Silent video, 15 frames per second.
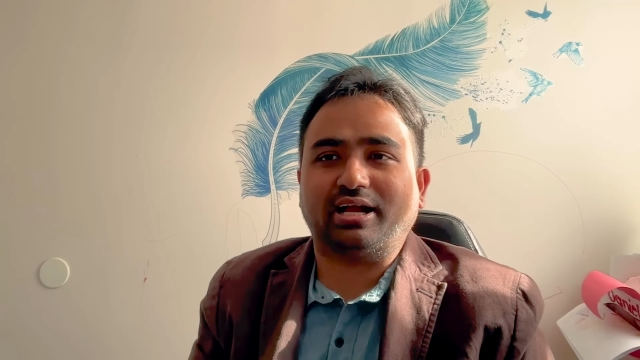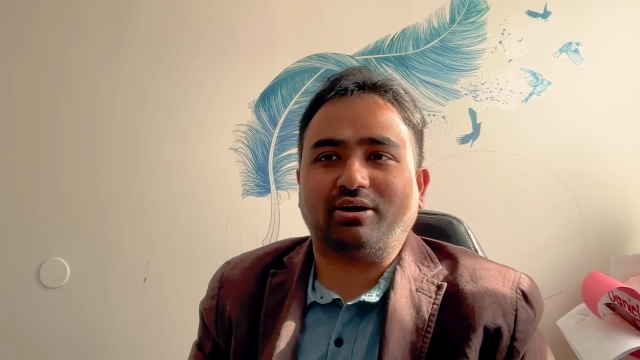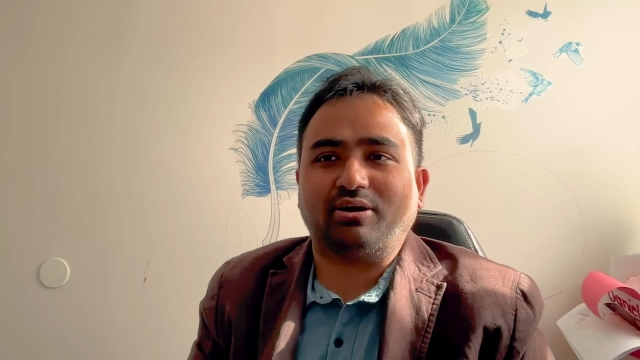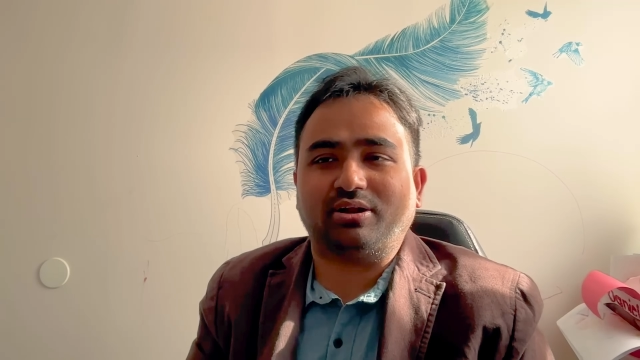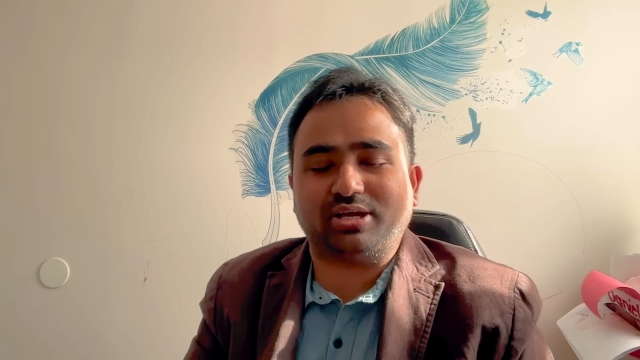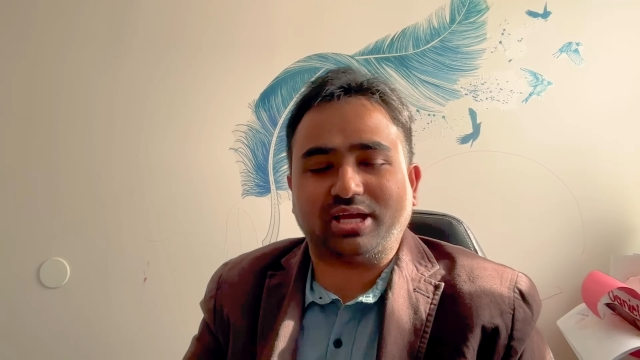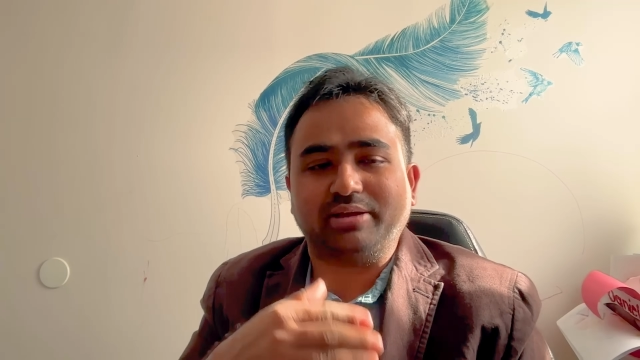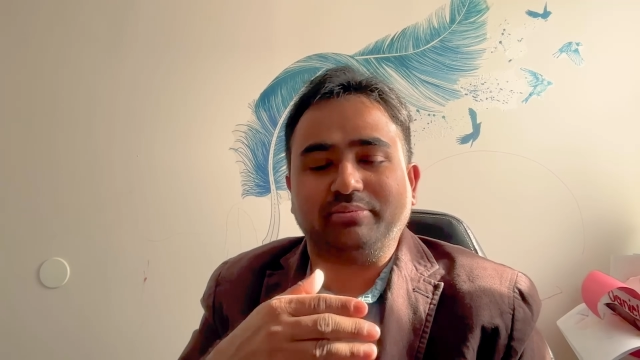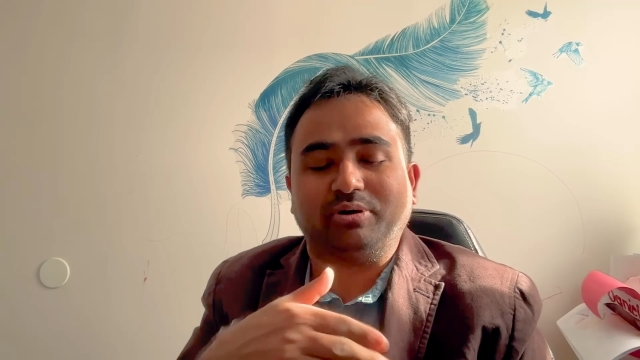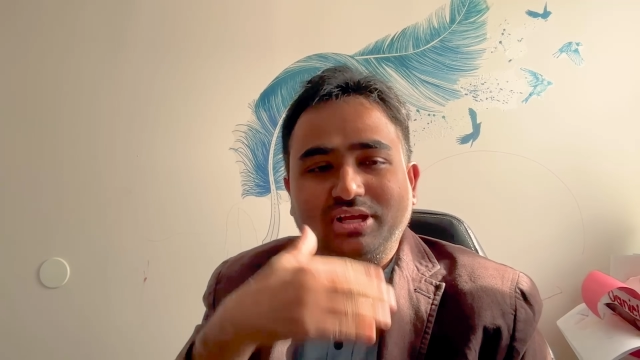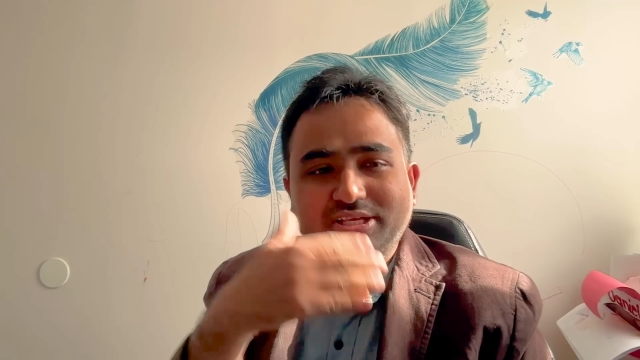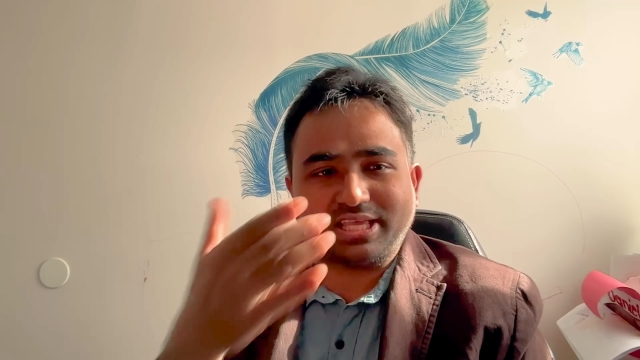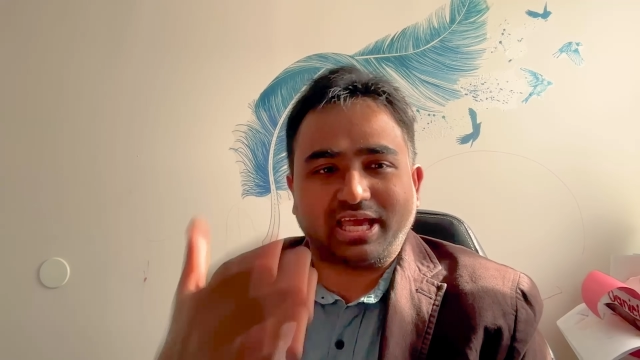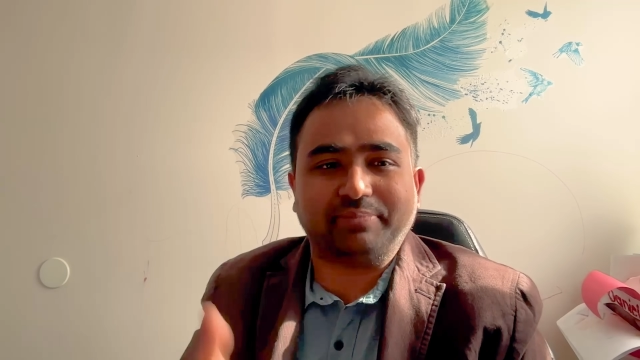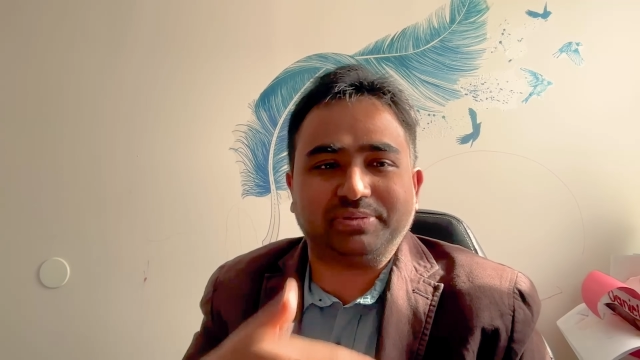I'm
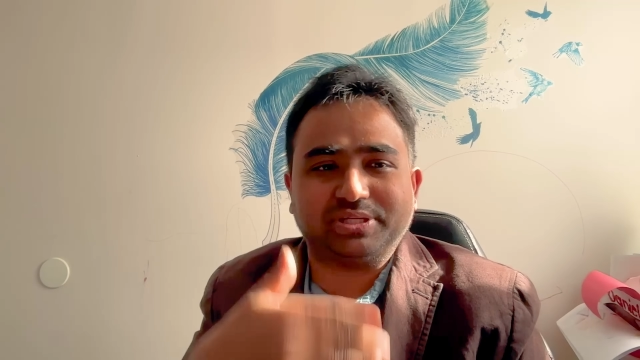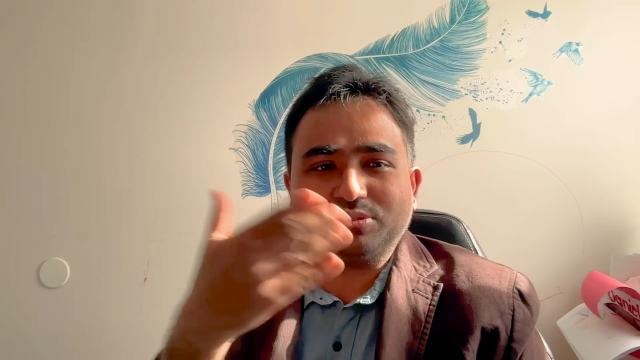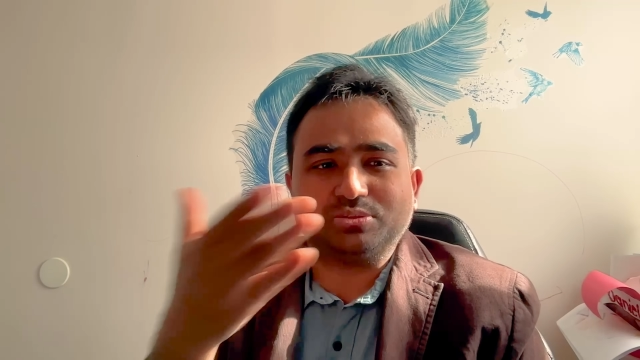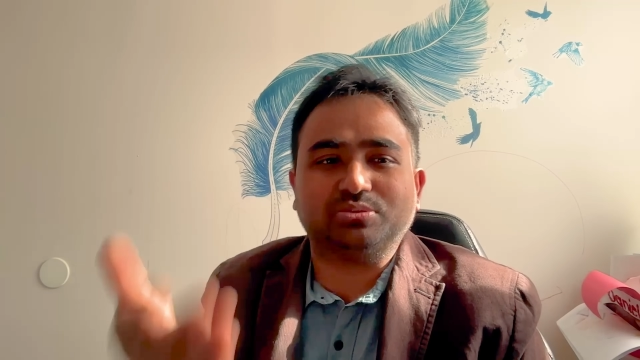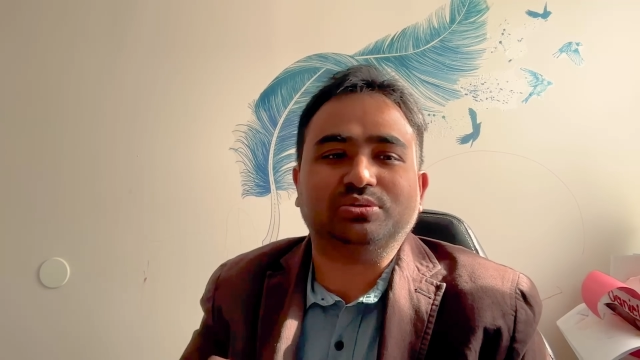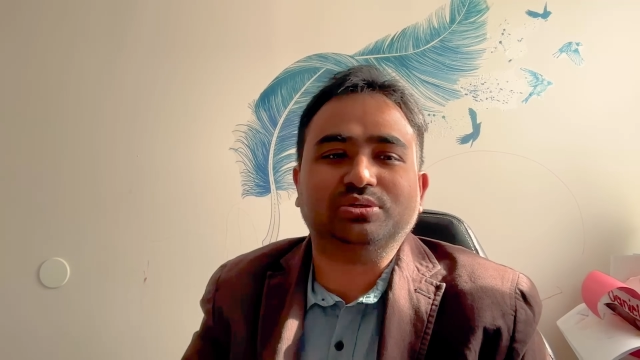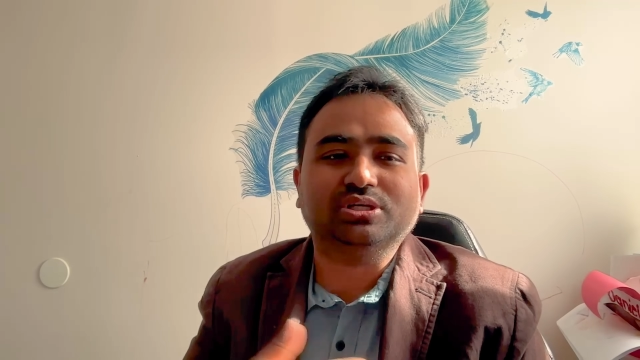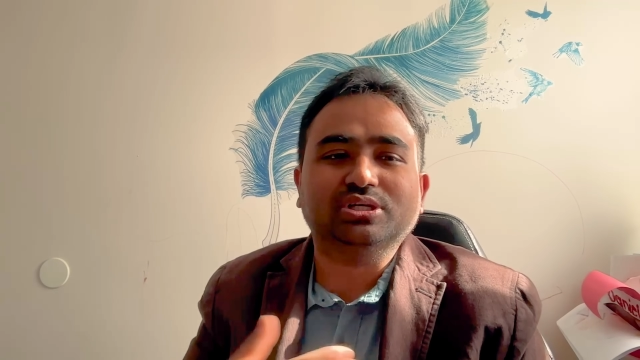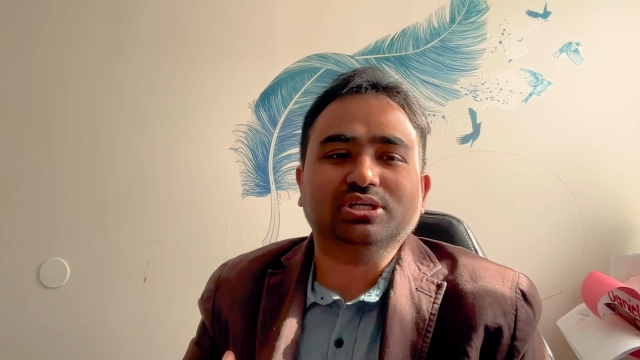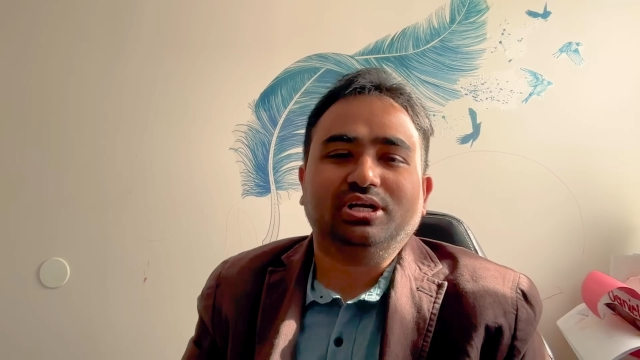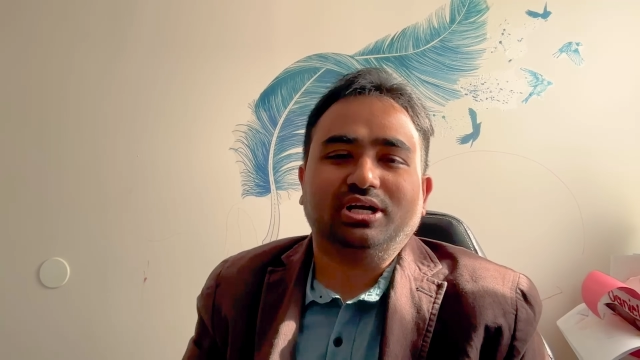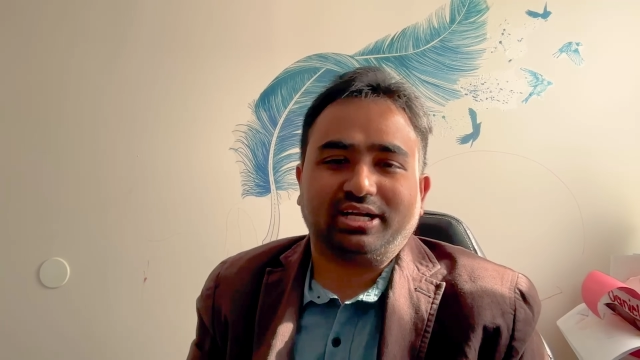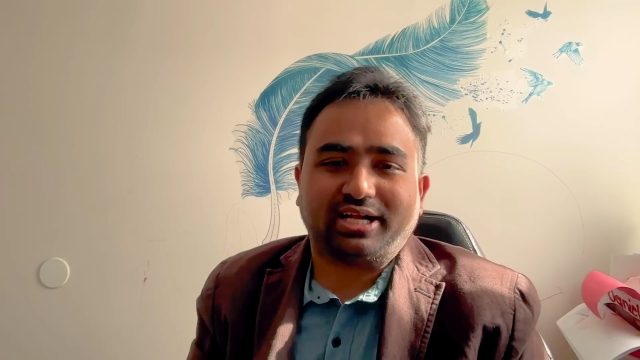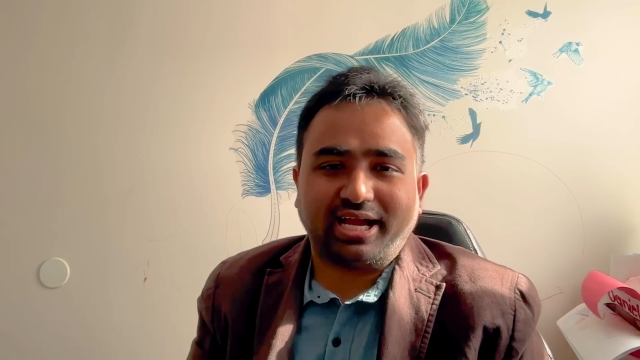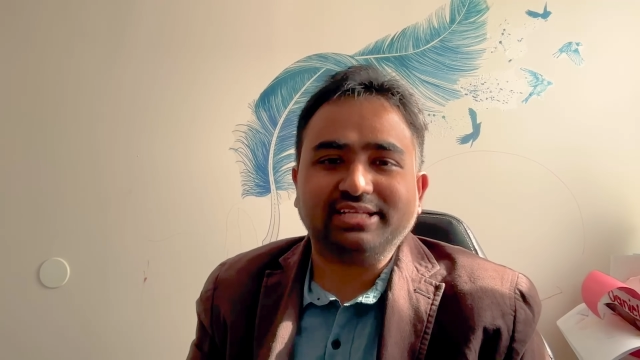always happy to
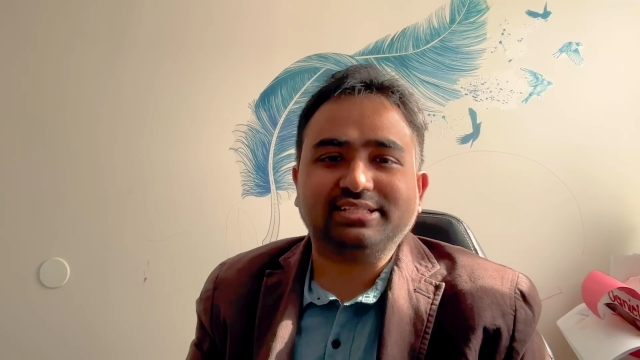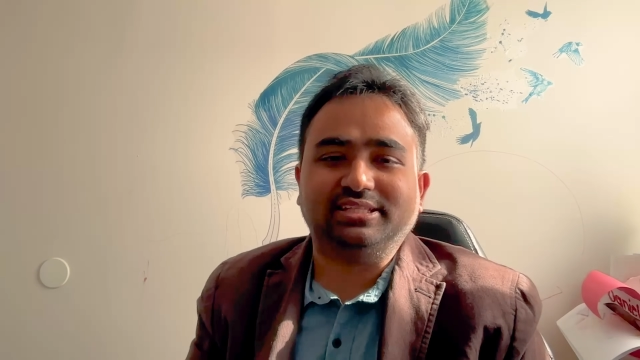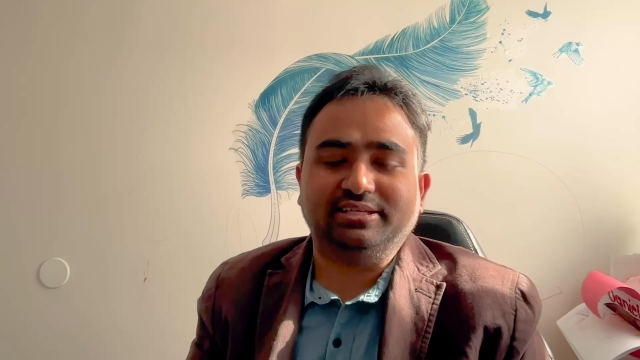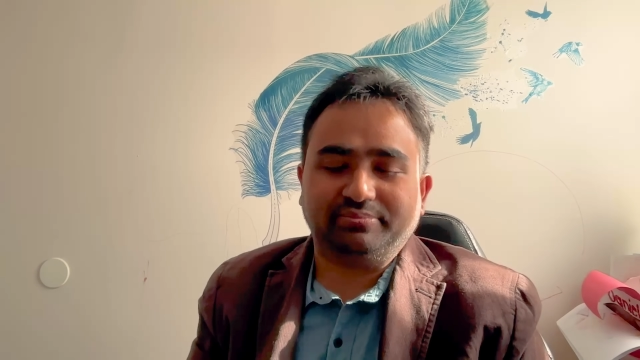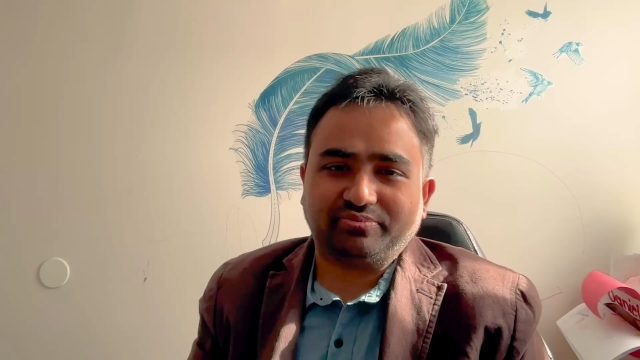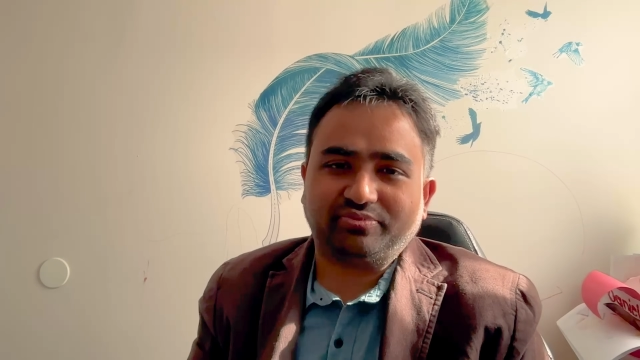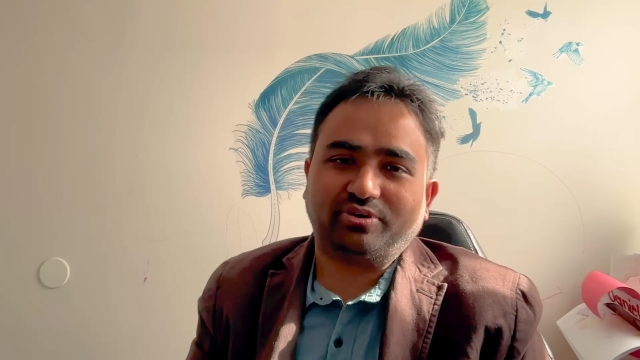guide them